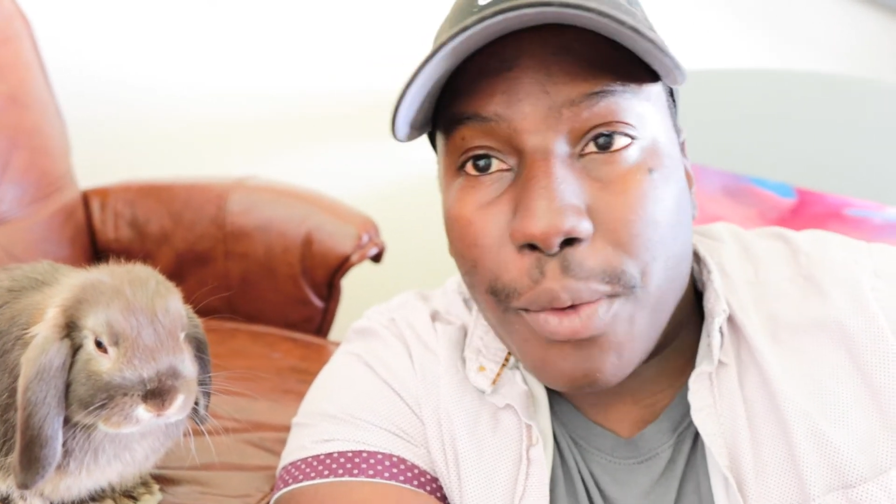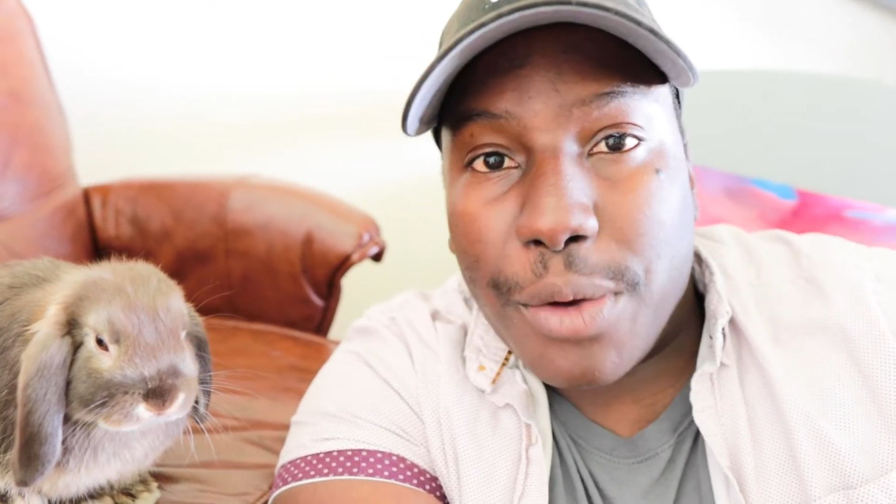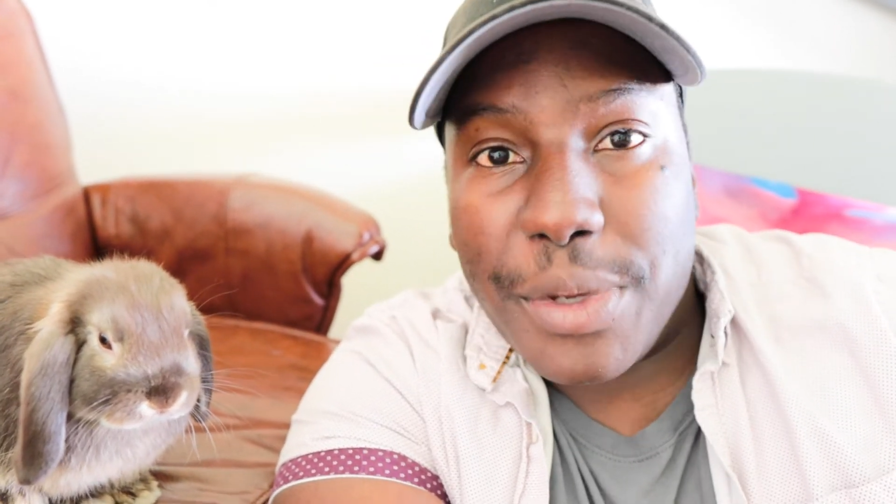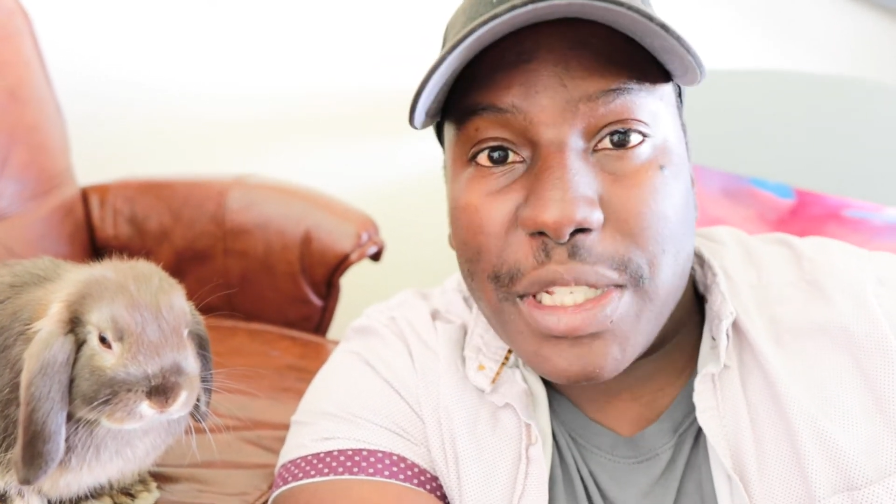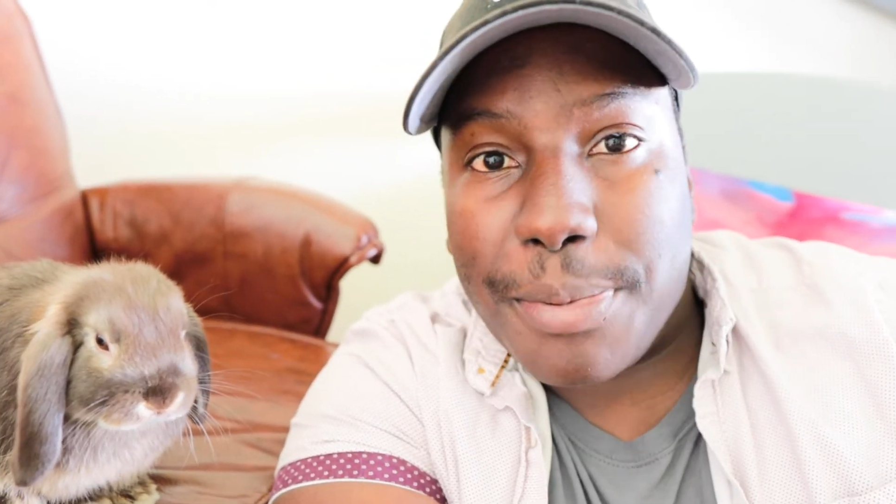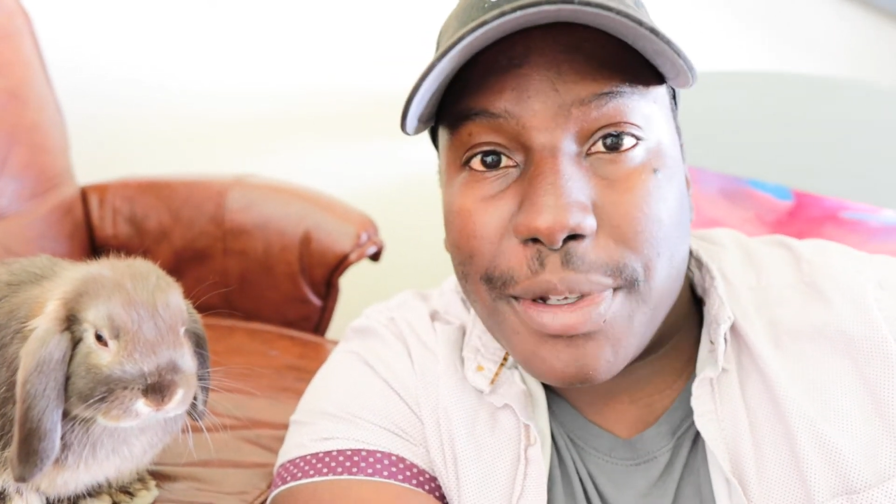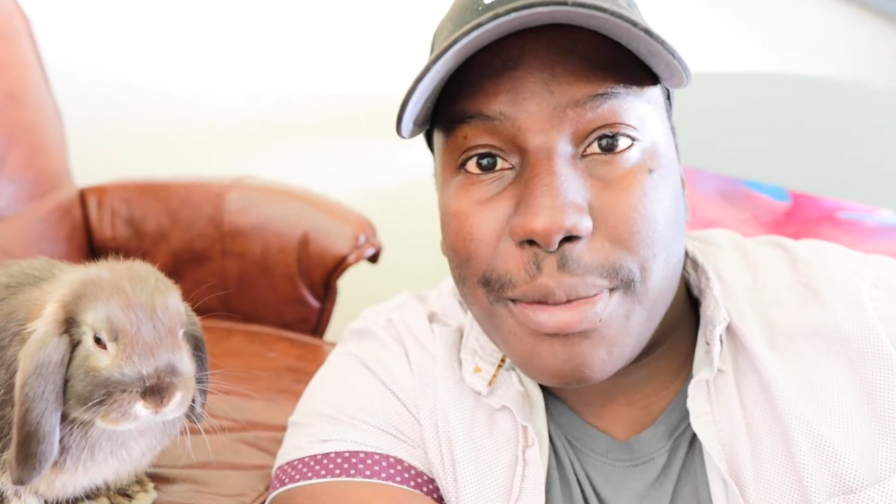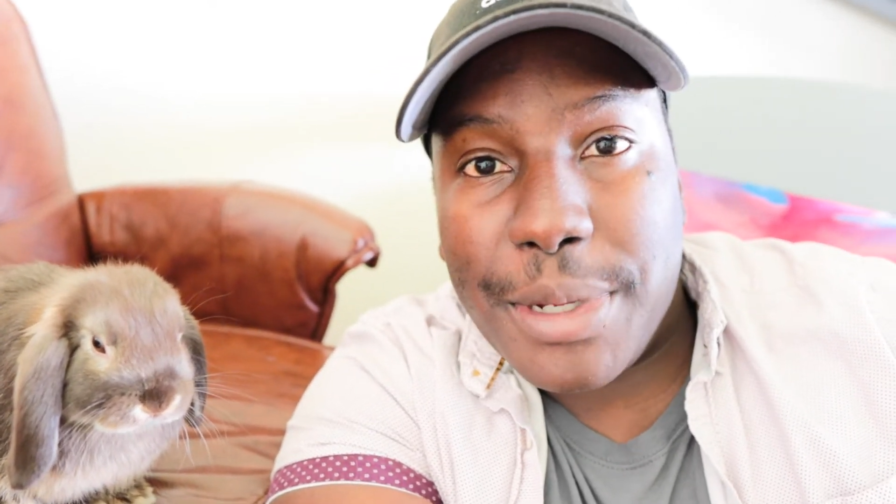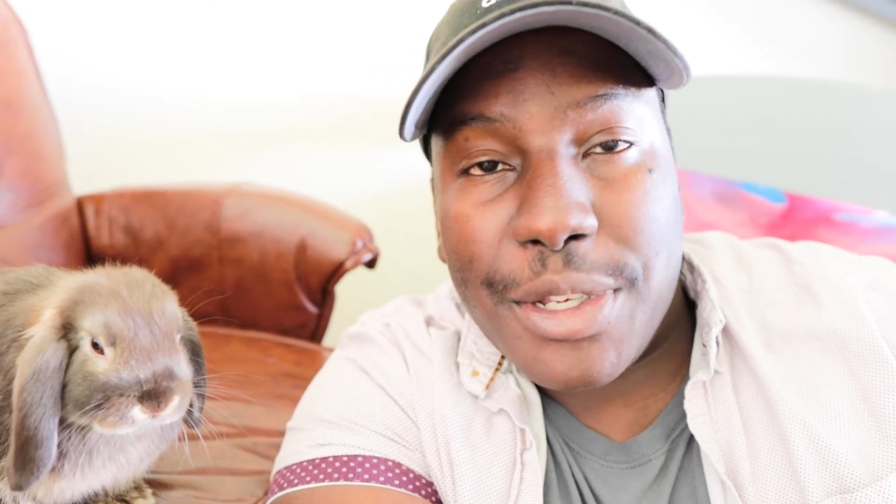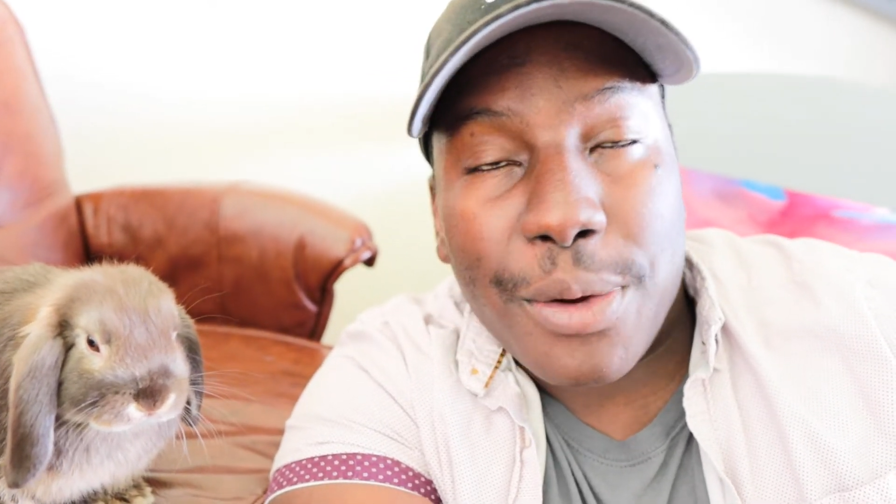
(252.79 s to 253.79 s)
What are we
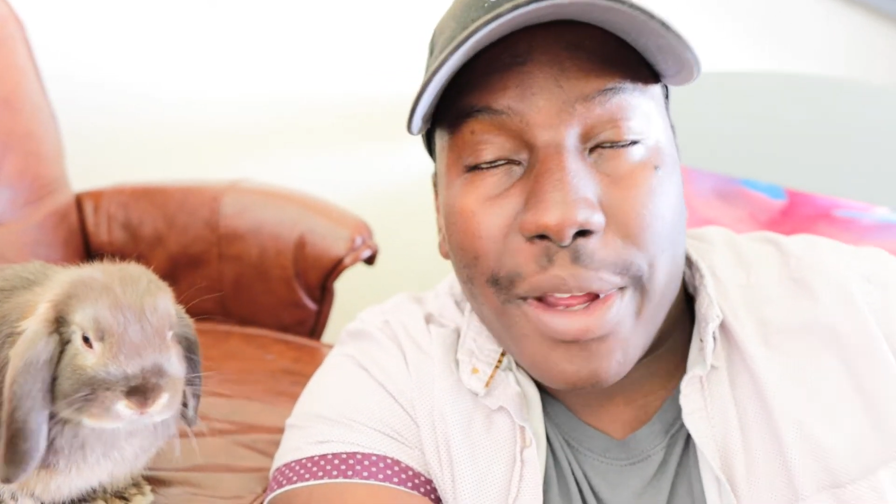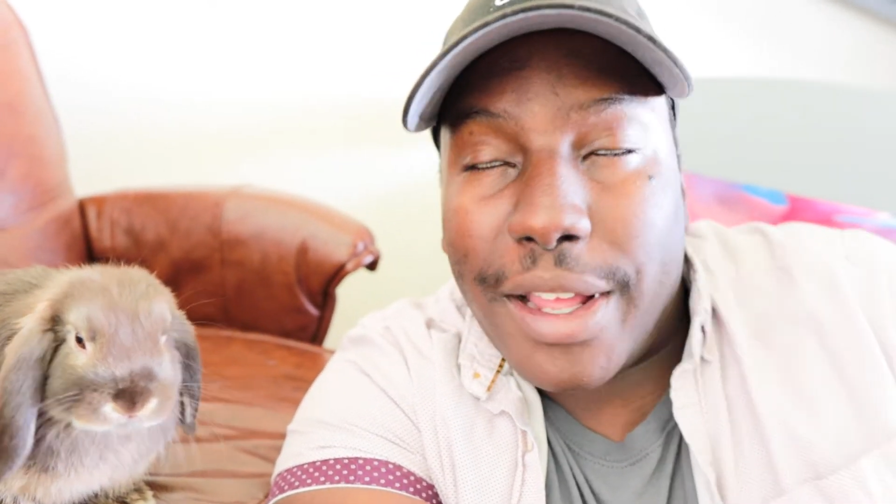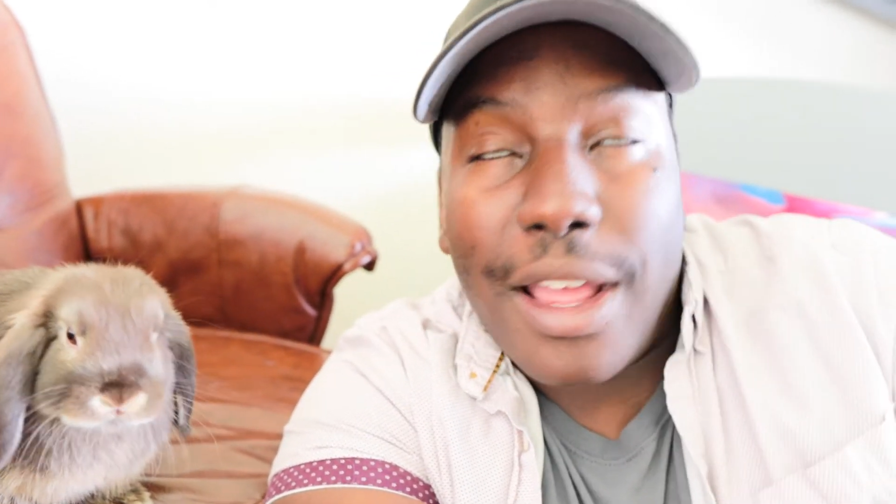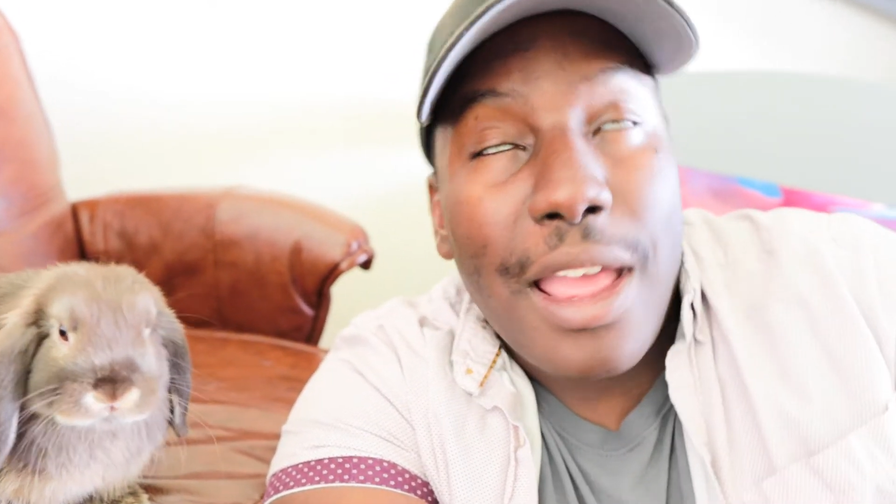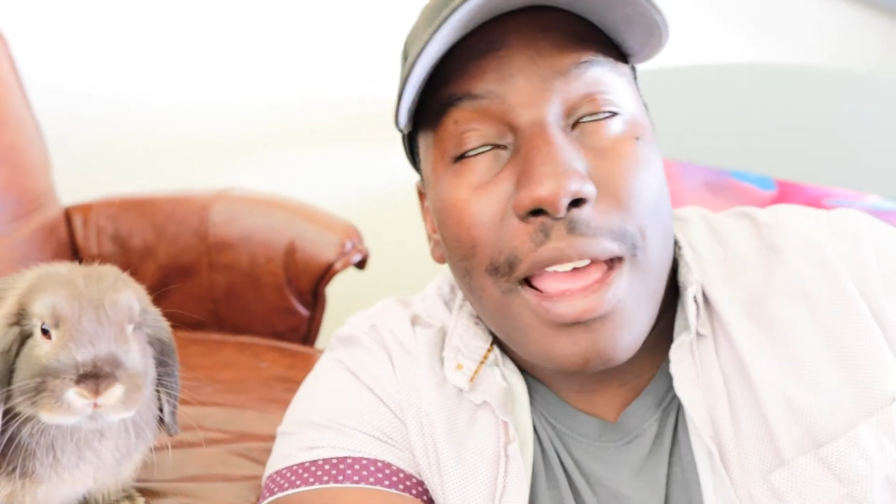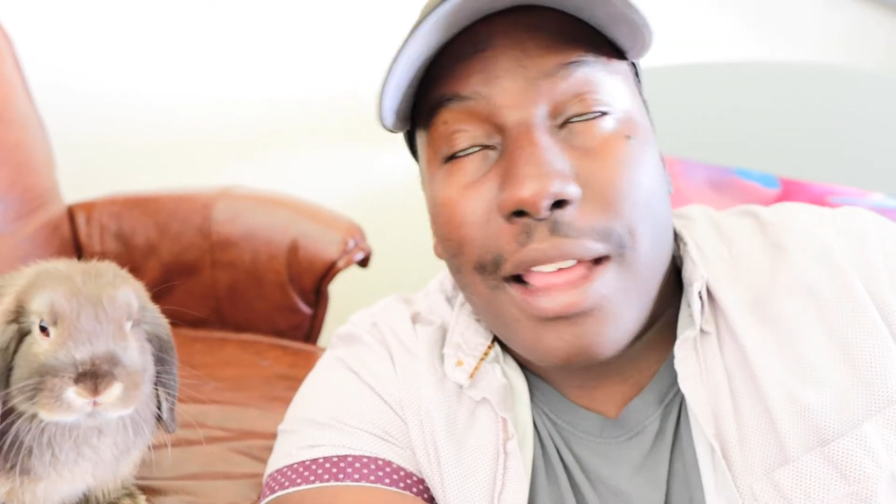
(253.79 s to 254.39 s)
supposed to be doing?